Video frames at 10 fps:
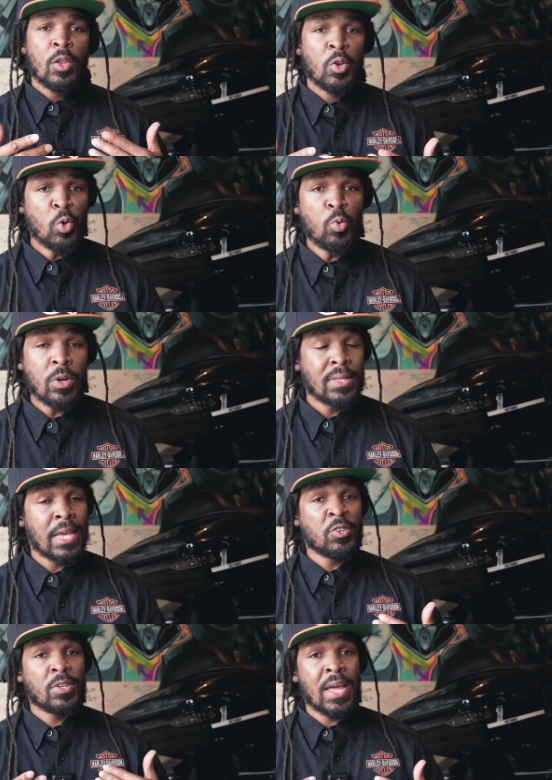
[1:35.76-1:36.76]
newer
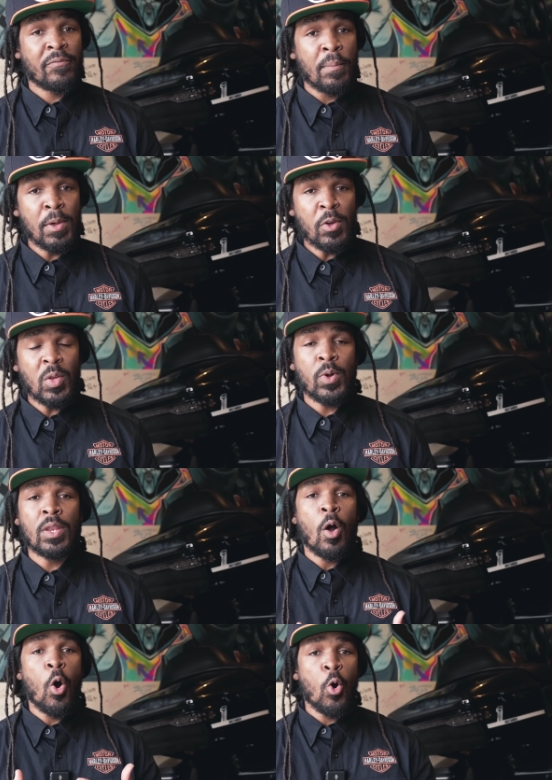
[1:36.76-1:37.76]
that you're not familiar
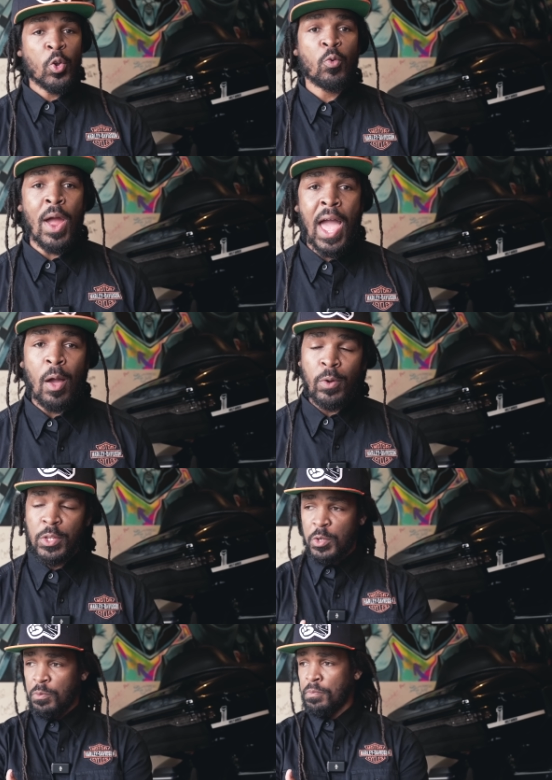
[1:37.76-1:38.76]
with on a ride with
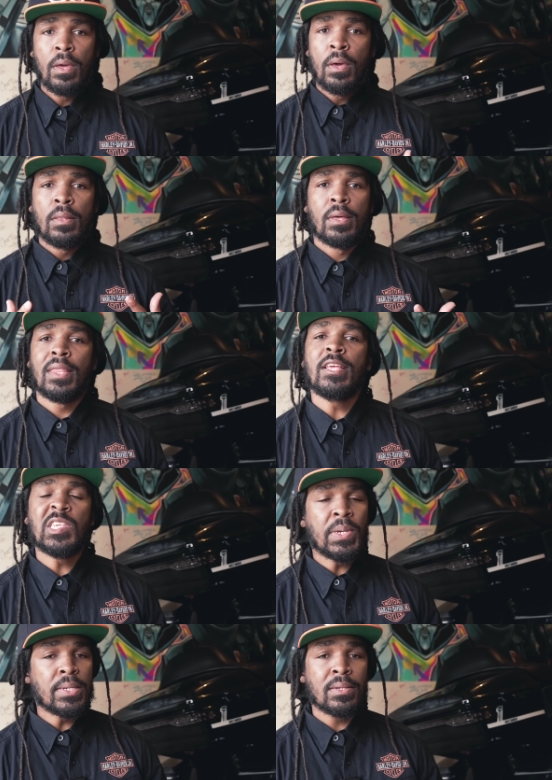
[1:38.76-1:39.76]
you. None of these
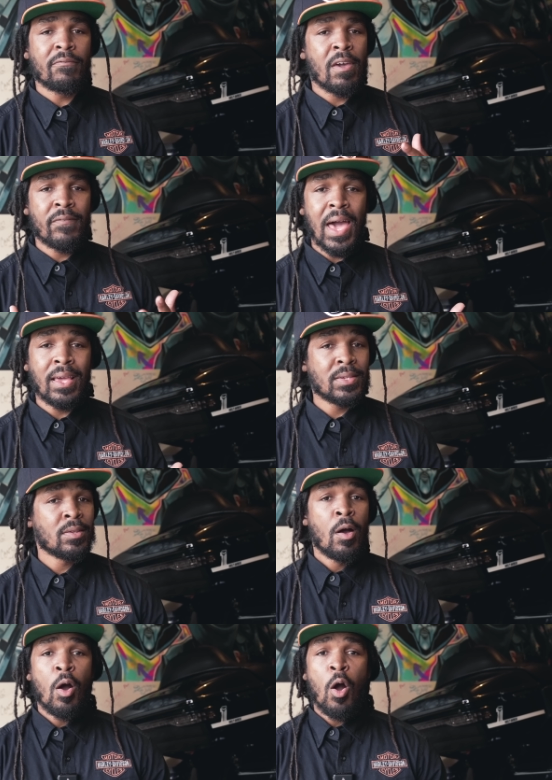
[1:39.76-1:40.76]
pieces of advice
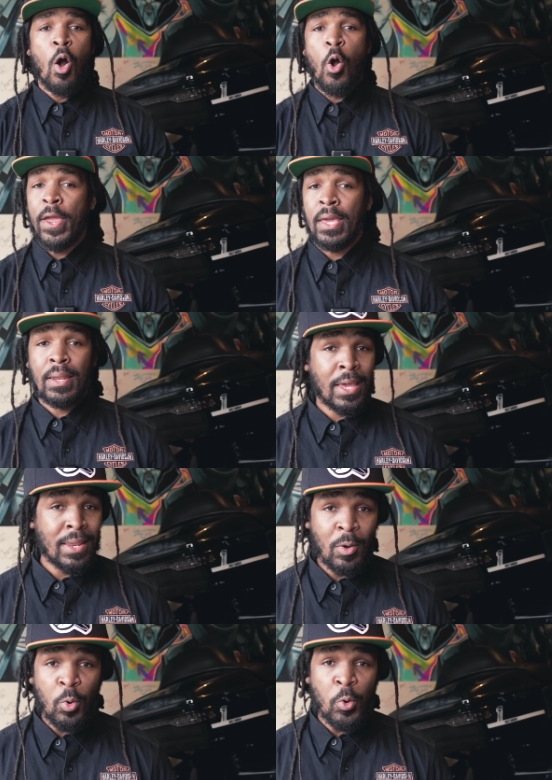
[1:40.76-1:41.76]
are in
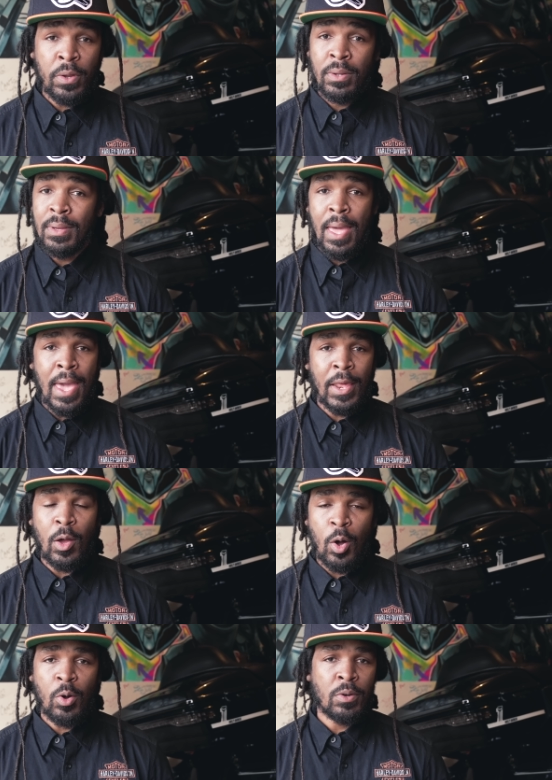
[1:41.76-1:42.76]
any order at
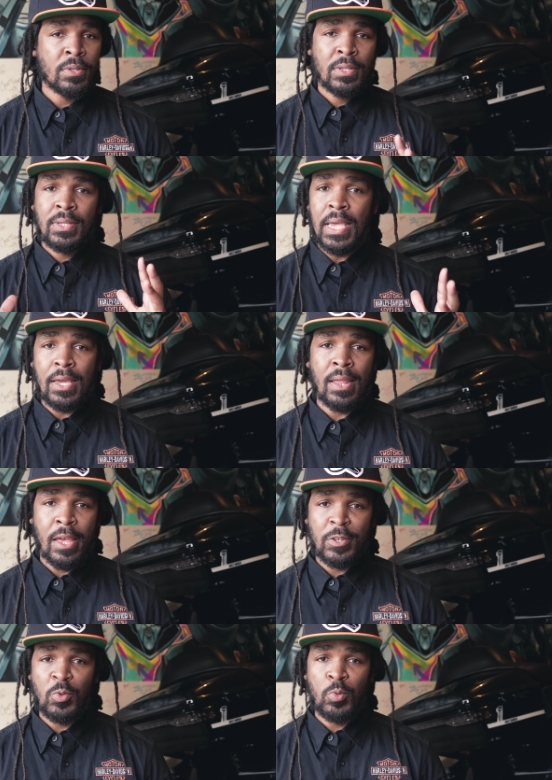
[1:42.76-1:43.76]
all. Take it
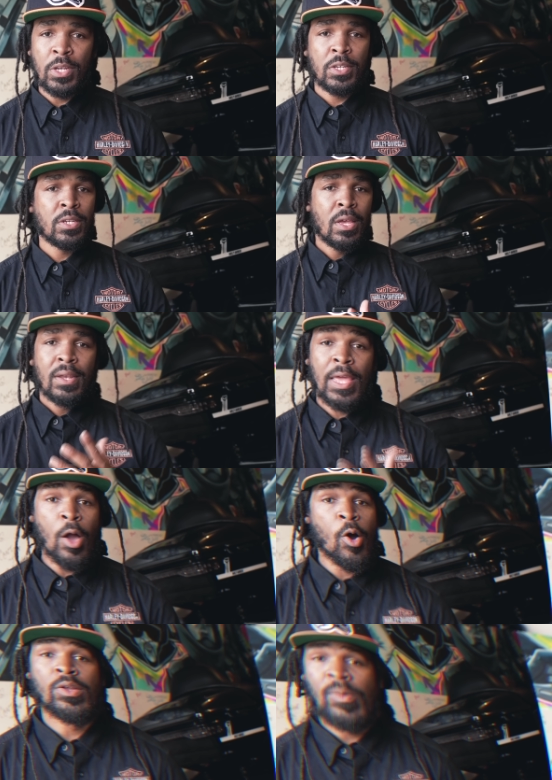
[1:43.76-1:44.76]
as you wish. They
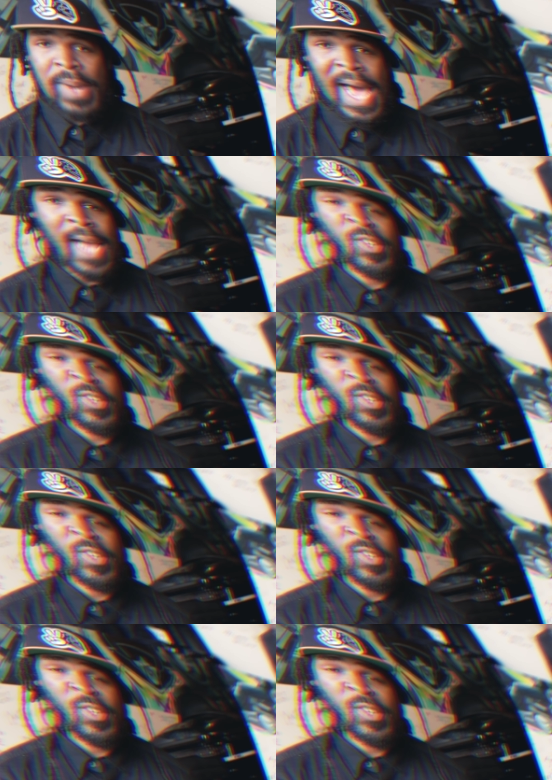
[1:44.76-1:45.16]
all apply